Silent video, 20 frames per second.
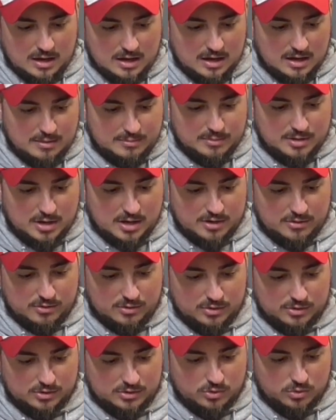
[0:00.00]
I'm not
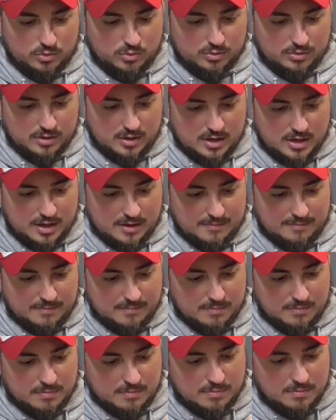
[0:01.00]
really cool with that.
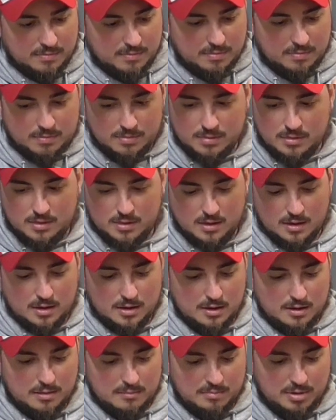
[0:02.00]

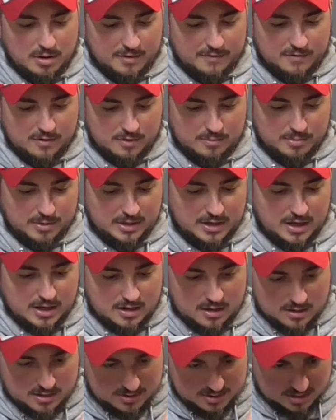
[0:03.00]
But for
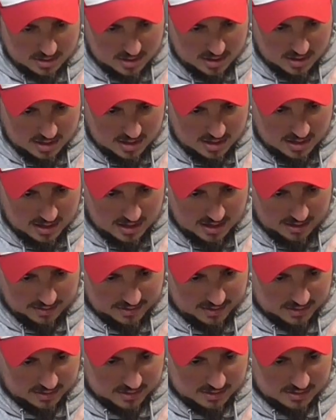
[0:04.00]
beginners, I
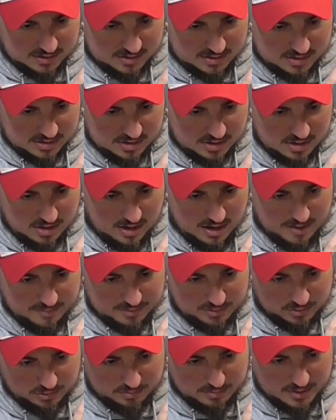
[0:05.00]
think this is your
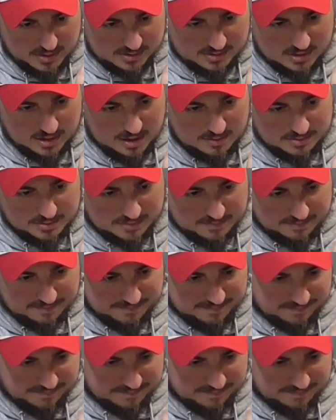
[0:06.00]
absolute best option.